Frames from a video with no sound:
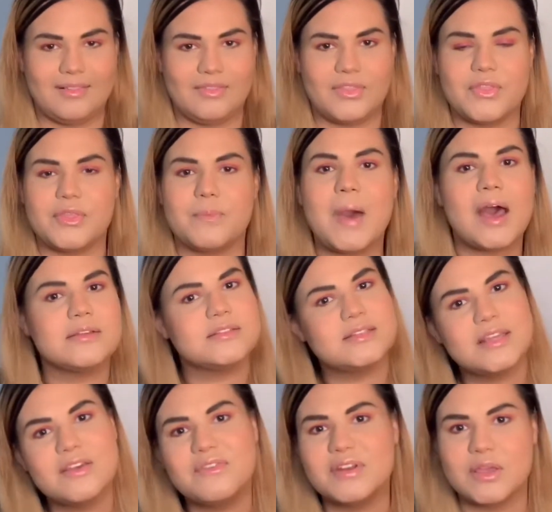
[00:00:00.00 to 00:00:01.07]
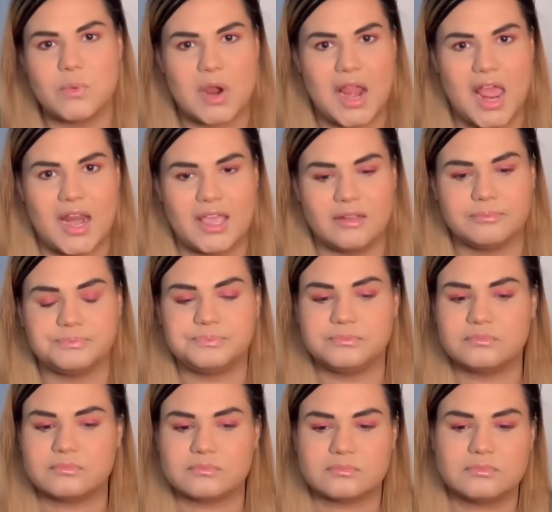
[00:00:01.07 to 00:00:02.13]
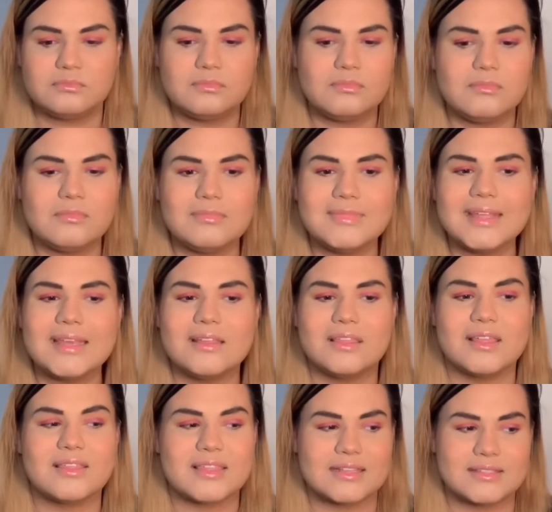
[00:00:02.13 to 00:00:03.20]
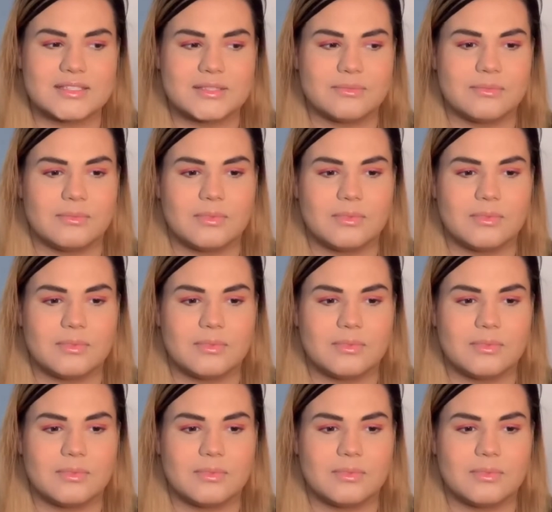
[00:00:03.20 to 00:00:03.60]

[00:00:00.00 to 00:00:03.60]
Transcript: than the positivity we're getting. I think that's